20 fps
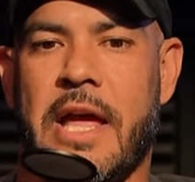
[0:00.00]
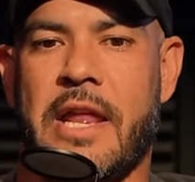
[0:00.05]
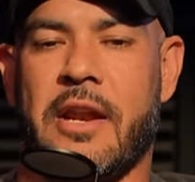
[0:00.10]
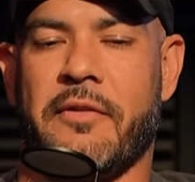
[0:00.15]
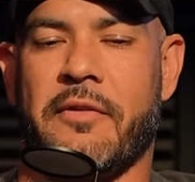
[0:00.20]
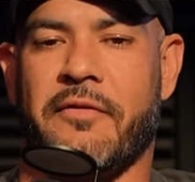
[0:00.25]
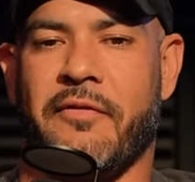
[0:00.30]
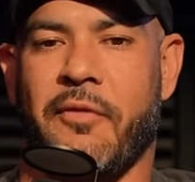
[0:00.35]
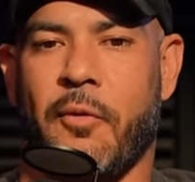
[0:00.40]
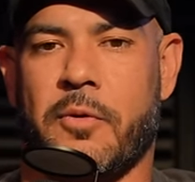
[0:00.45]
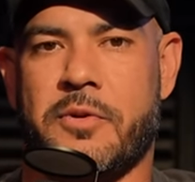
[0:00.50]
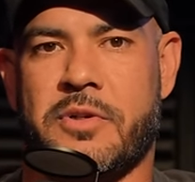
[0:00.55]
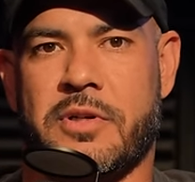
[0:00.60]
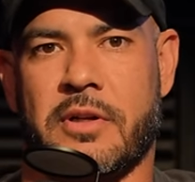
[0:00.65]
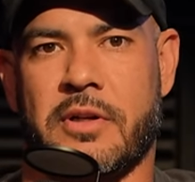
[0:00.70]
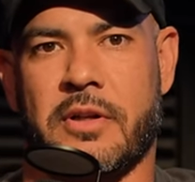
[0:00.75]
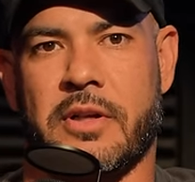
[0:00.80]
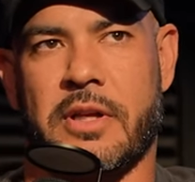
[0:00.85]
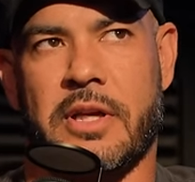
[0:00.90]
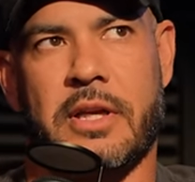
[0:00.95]
And
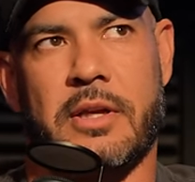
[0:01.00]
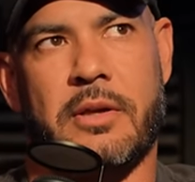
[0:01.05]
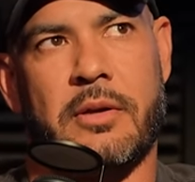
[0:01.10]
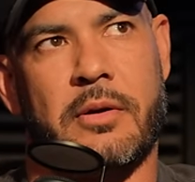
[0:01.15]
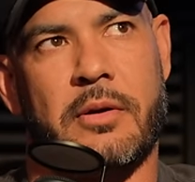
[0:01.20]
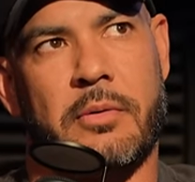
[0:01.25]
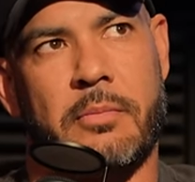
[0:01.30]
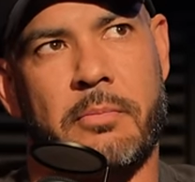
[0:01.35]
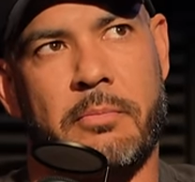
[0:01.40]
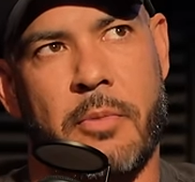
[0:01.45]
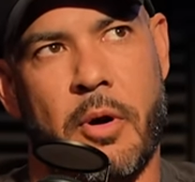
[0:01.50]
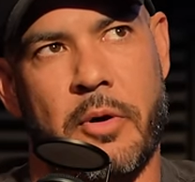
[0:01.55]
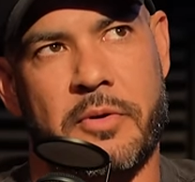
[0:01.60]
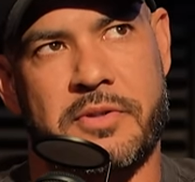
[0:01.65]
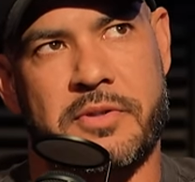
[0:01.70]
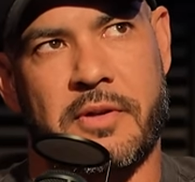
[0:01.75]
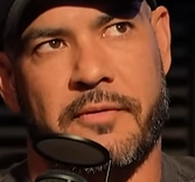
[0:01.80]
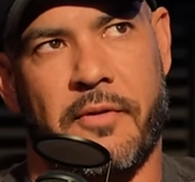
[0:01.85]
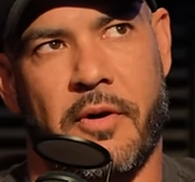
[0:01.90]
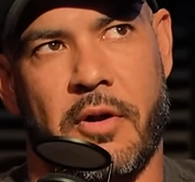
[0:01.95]
unfortunately,
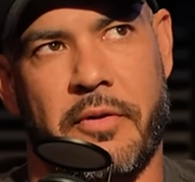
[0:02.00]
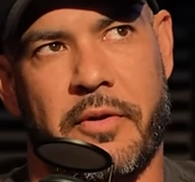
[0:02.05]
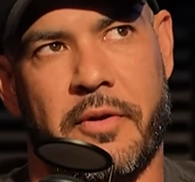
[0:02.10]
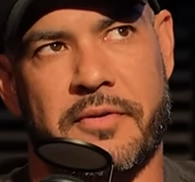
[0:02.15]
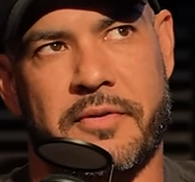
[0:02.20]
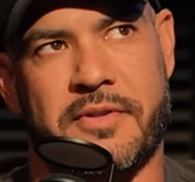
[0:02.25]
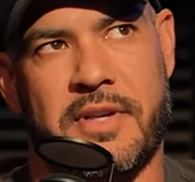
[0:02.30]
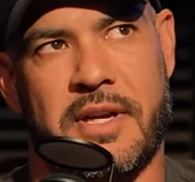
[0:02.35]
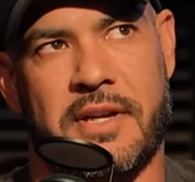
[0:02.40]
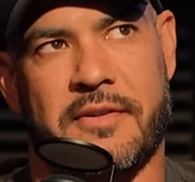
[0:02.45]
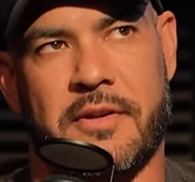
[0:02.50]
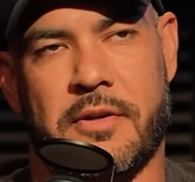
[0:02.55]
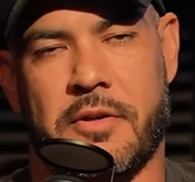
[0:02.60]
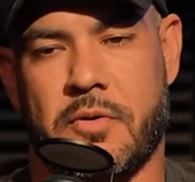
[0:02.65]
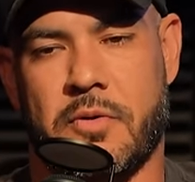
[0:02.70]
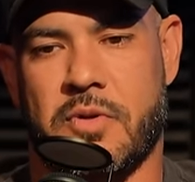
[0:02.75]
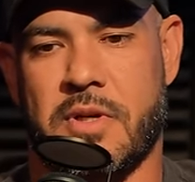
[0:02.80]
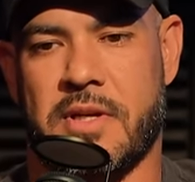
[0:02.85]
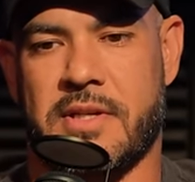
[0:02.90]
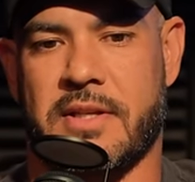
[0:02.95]
most of all those things that
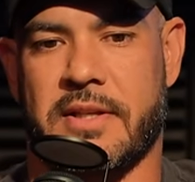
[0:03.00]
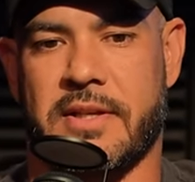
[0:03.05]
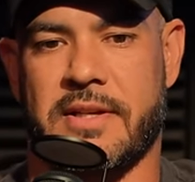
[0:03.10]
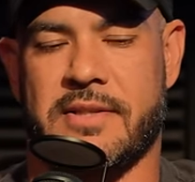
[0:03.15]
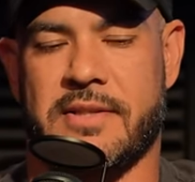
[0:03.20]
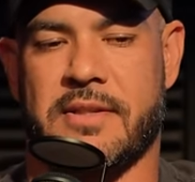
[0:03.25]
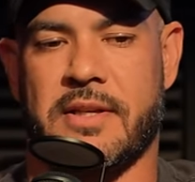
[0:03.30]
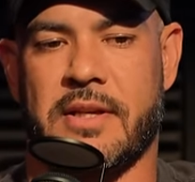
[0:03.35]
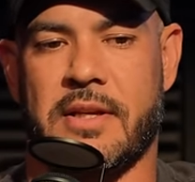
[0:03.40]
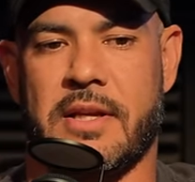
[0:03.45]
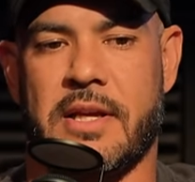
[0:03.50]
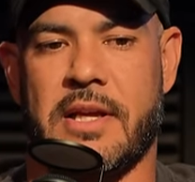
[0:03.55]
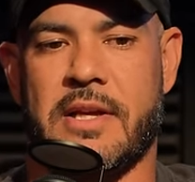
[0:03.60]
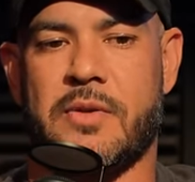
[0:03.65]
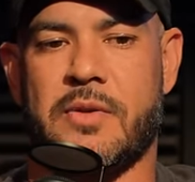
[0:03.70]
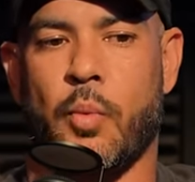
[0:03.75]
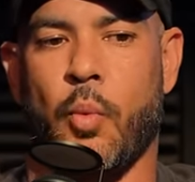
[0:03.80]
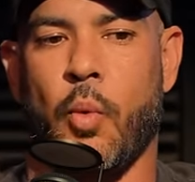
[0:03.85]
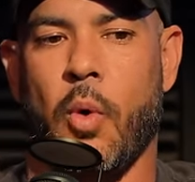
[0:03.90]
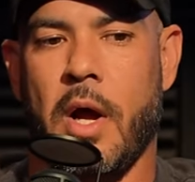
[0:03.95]
you just listed
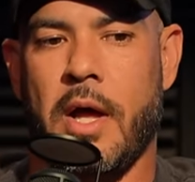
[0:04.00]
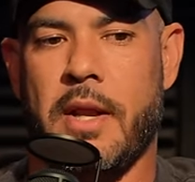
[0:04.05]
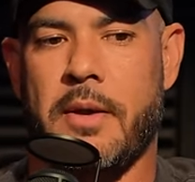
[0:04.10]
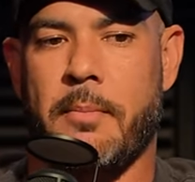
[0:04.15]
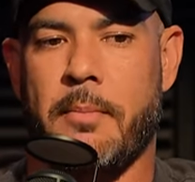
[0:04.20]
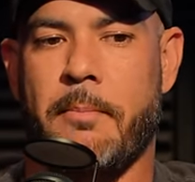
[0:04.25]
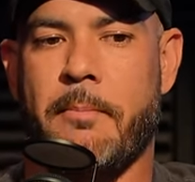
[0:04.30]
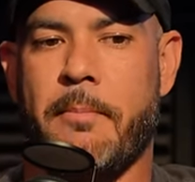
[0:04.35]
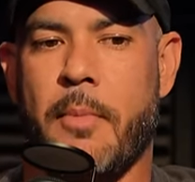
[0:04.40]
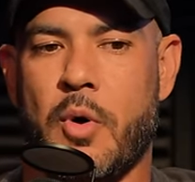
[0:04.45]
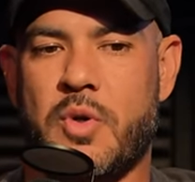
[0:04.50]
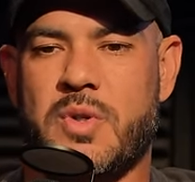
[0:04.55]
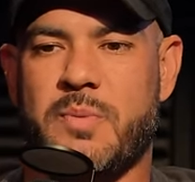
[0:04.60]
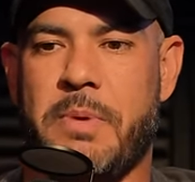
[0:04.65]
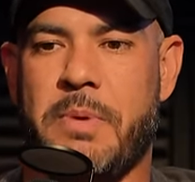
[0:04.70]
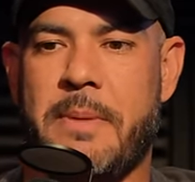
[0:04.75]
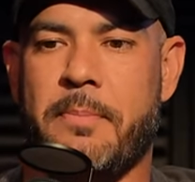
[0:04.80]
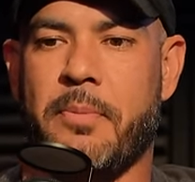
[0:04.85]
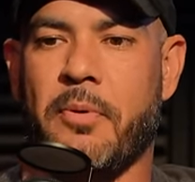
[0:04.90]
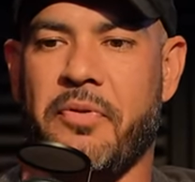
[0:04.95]
is what
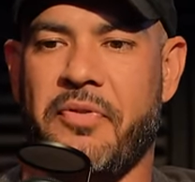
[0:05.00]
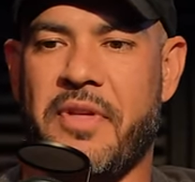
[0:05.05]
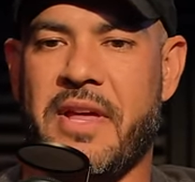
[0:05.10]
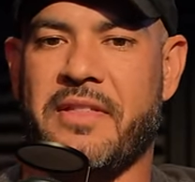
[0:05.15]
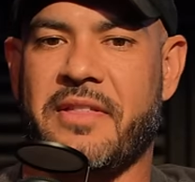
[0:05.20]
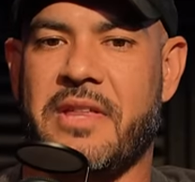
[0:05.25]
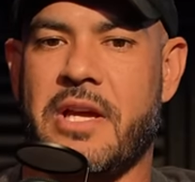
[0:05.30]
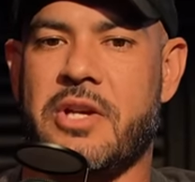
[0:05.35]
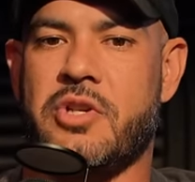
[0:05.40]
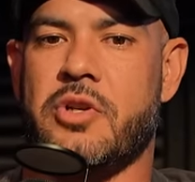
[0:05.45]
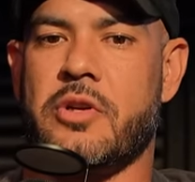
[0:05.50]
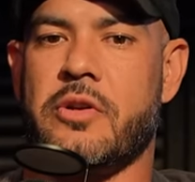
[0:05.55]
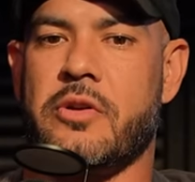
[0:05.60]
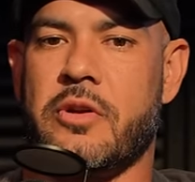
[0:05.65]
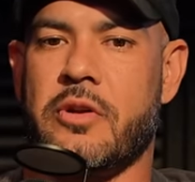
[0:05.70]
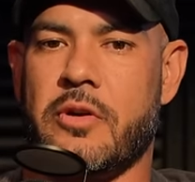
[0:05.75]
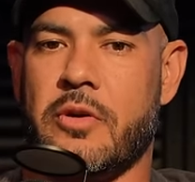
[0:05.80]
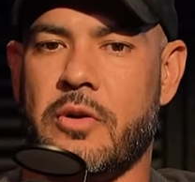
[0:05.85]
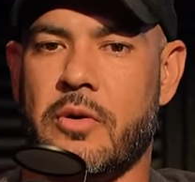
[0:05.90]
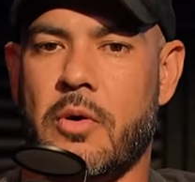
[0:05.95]
most people think they should
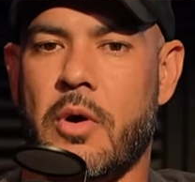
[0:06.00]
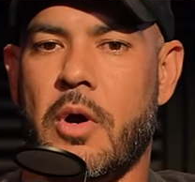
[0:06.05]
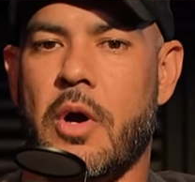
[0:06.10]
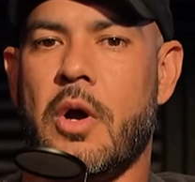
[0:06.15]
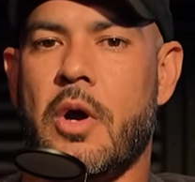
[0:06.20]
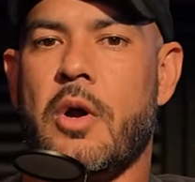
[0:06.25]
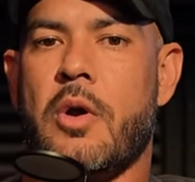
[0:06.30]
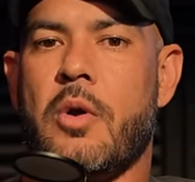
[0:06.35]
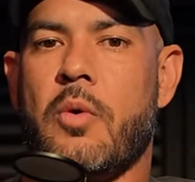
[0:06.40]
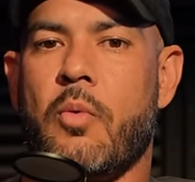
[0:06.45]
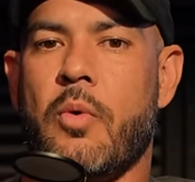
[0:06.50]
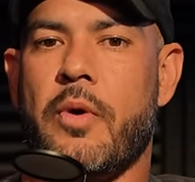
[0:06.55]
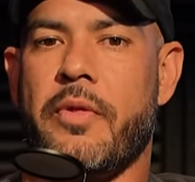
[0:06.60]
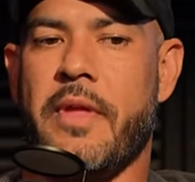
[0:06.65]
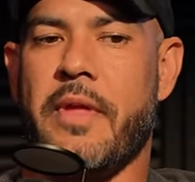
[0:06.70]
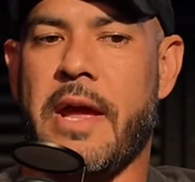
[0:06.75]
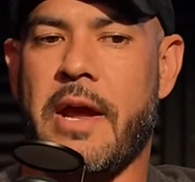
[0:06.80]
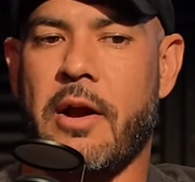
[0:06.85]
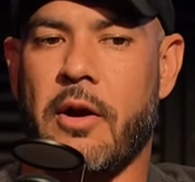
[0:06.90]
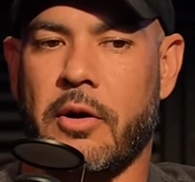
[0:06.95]
do
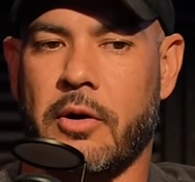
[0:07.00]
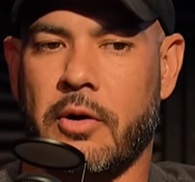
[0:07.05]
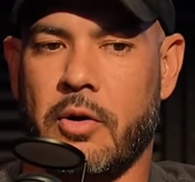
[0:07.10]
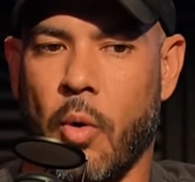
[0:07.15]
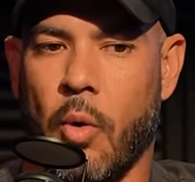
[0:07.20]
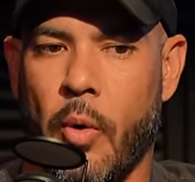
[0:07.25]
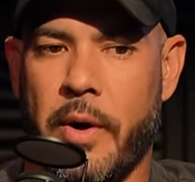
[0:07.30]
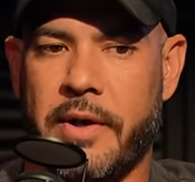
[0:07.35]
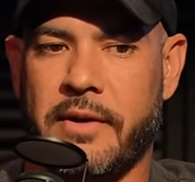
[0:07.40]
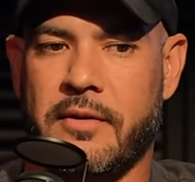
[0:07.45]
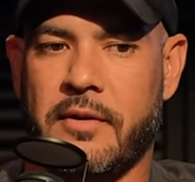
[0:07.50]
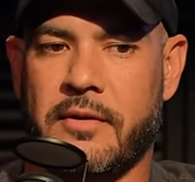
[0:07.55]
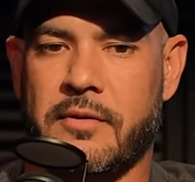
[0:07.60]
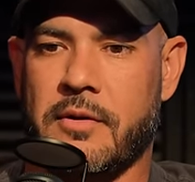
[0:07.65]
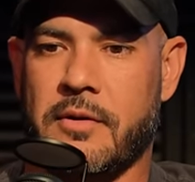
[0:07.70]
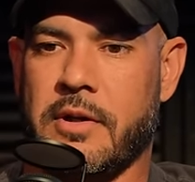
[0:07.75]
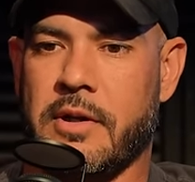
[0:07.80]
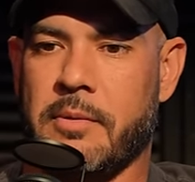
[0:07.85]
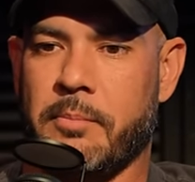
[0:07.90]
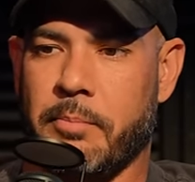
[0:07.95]
when they are going to
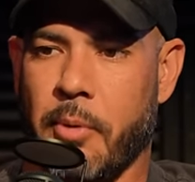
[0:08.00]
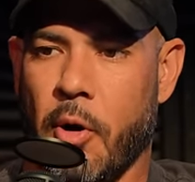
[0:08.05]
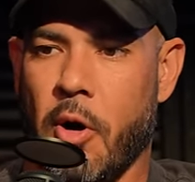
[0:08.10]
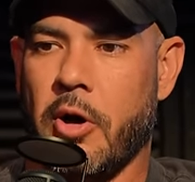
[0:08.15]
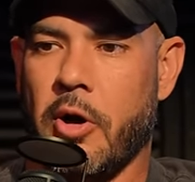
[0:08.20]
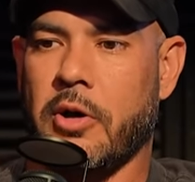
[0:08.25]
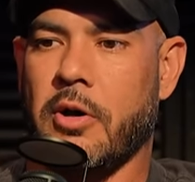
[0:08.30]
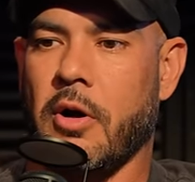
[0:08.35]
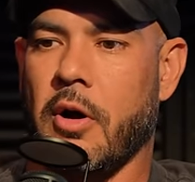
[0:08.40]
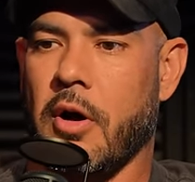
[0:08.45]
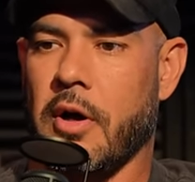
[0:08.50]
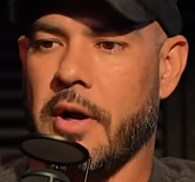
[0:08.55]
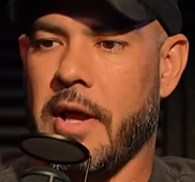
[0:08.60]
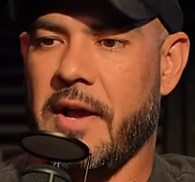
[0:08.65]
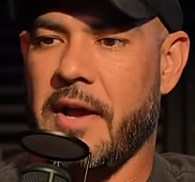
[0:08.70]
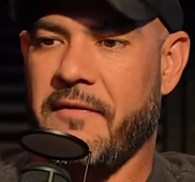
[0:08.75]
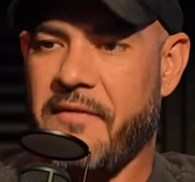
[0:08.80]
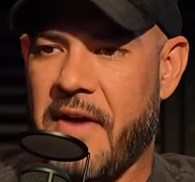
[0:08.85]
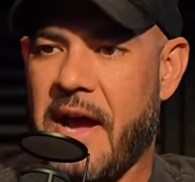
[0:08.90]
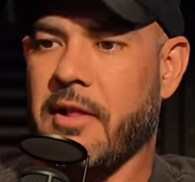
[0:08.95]
embark on
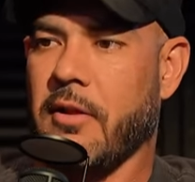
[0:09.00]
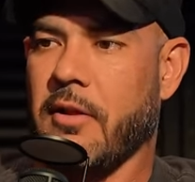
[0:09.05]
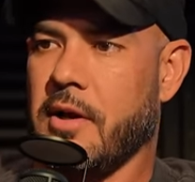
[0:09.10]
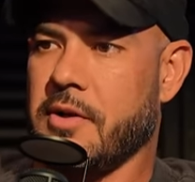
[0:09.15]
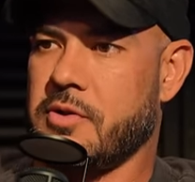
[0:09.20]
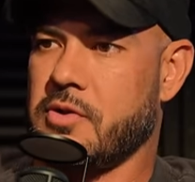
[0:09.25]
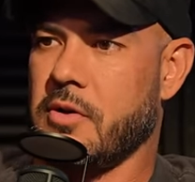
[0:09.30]
a fat loss